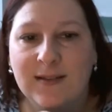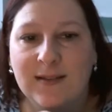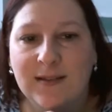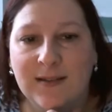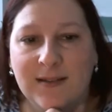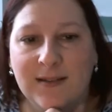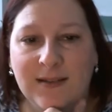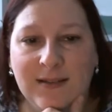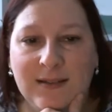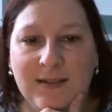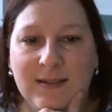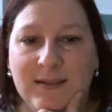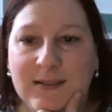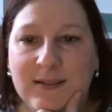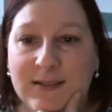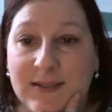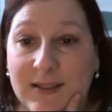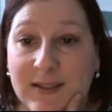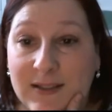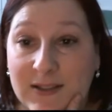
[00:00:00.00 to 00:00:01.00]

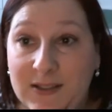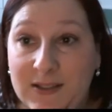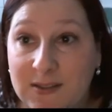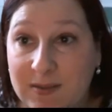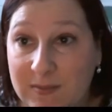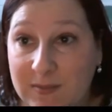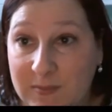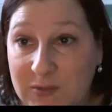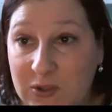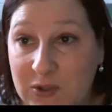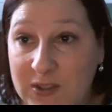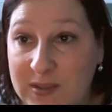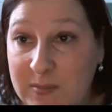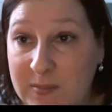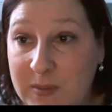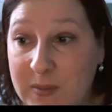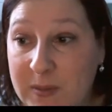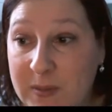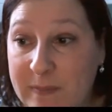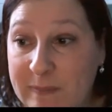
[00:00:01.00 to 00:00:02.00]
It's like, because trust me,
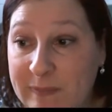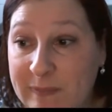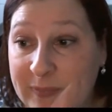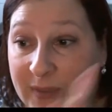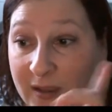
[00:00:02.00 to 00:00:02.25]
mum,